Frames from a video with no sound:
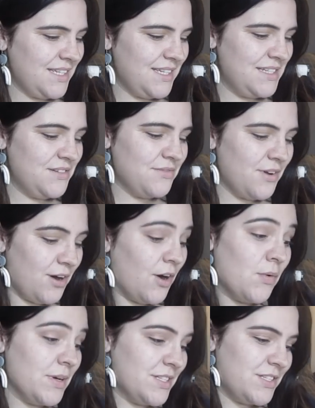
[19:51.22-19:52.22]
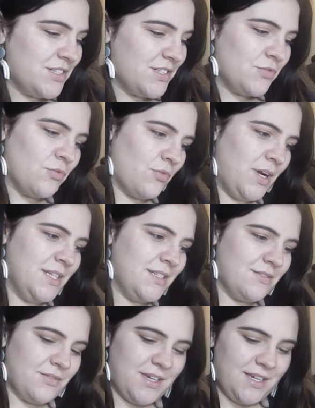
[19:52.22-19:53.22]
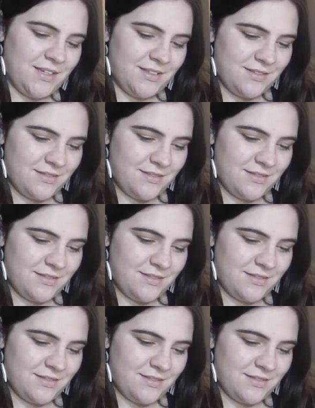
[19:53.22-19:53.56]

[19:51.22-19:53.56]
I don't always just rant, okay?